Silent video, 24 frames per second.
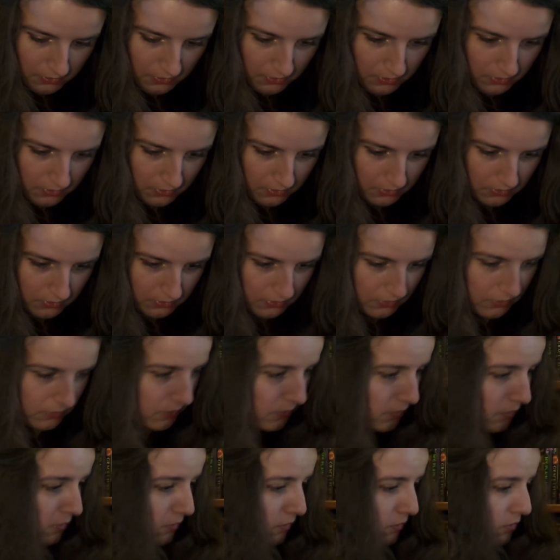
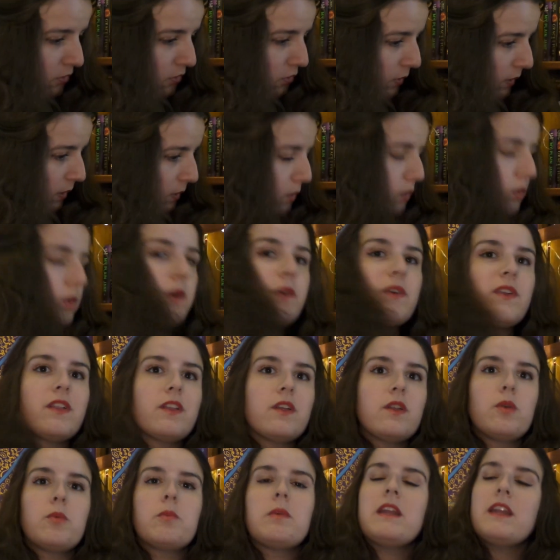Oh, twinkle twinkle
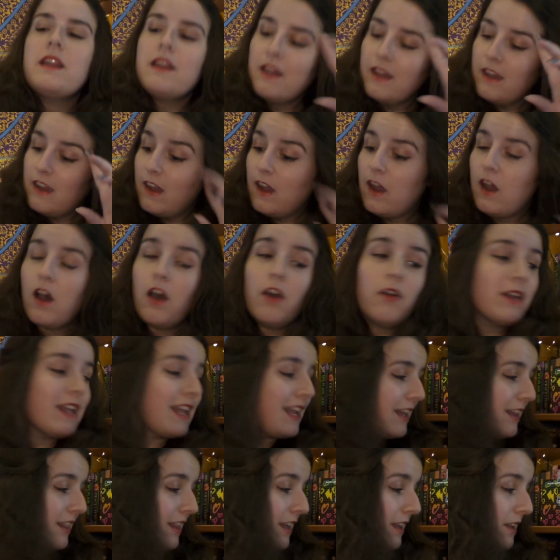little me.
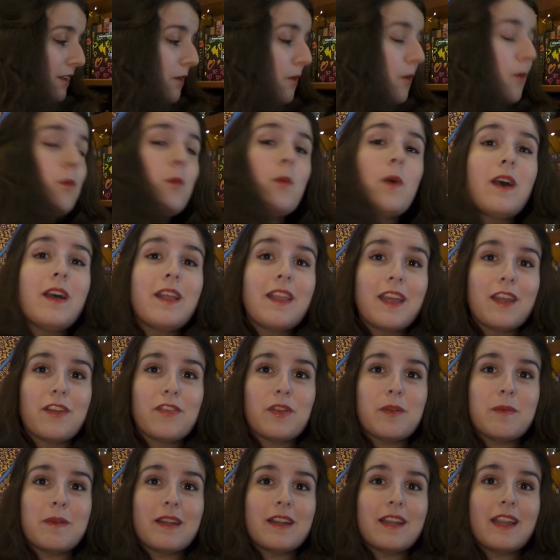Okay then. Well,
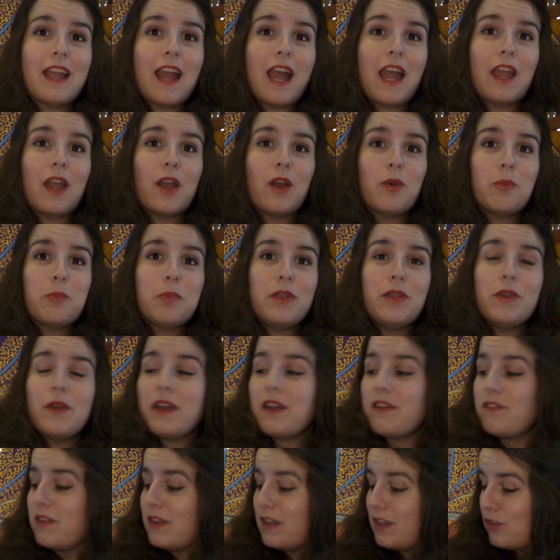everybody, I hope you
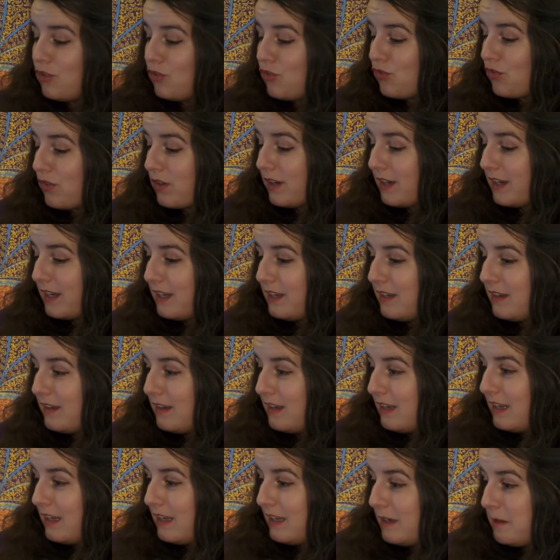have enjoyed
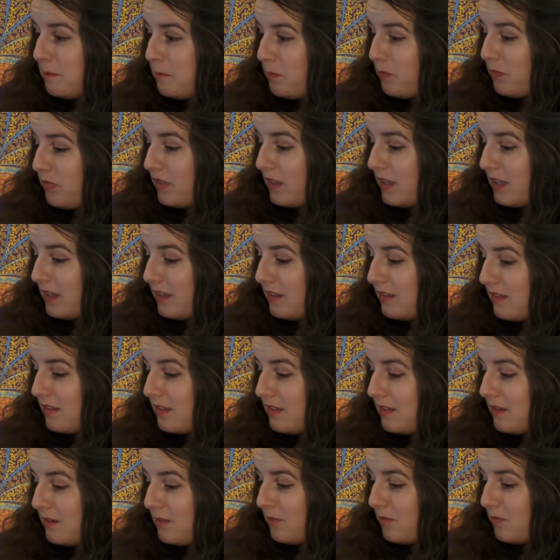
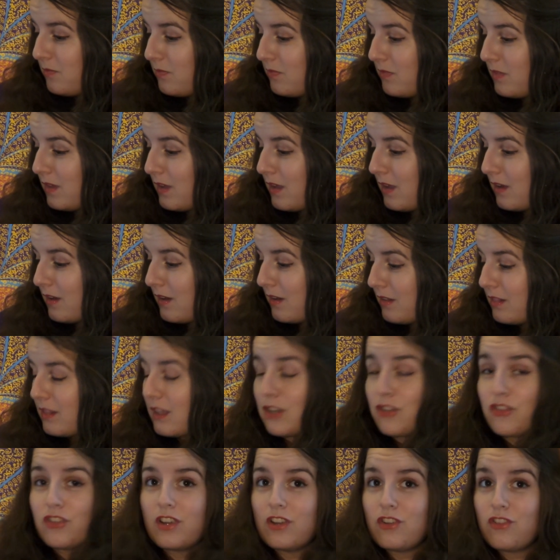this
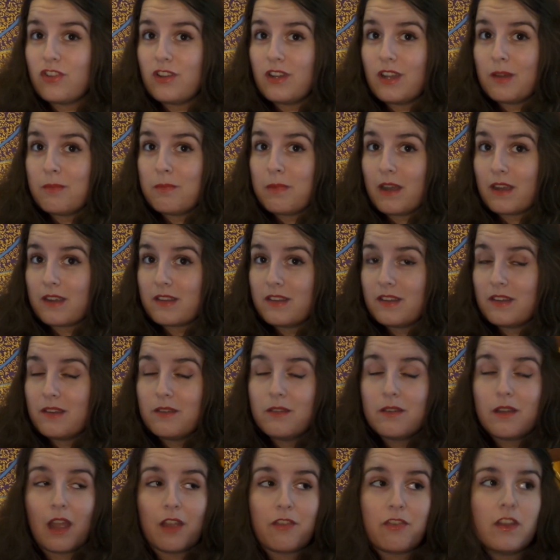Lush Kitchen unboxing.
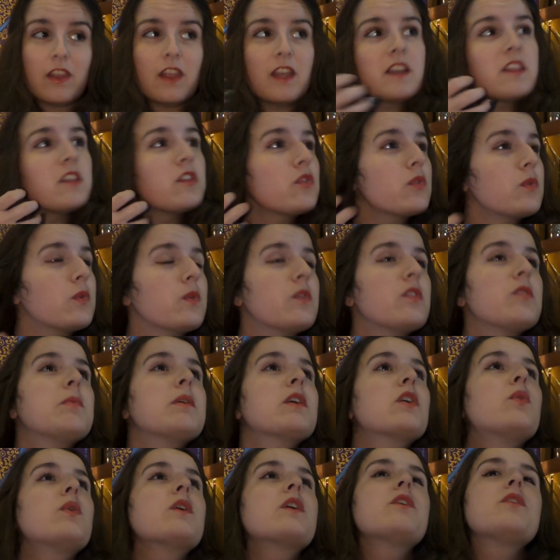I feel like this one was a
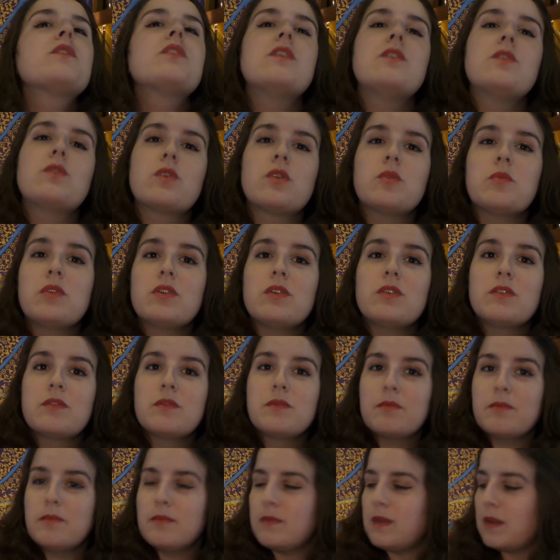bit quicker than normal.
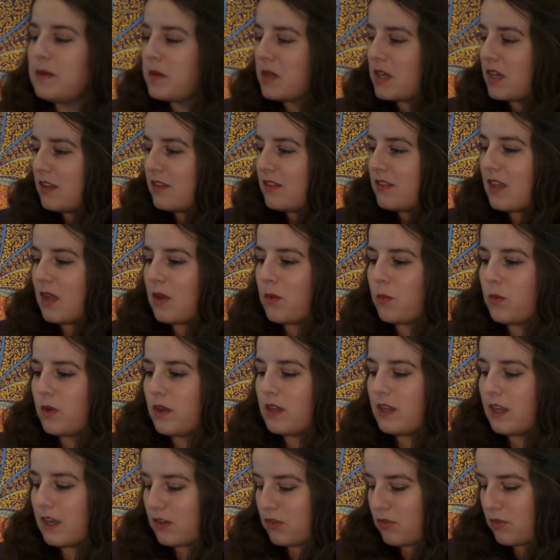Maybe because that
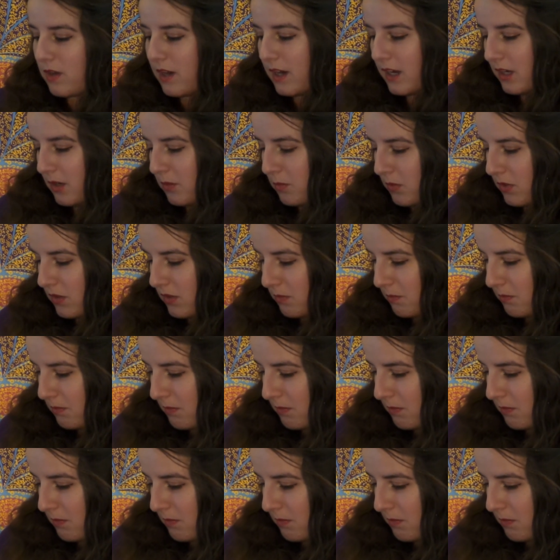one extra item was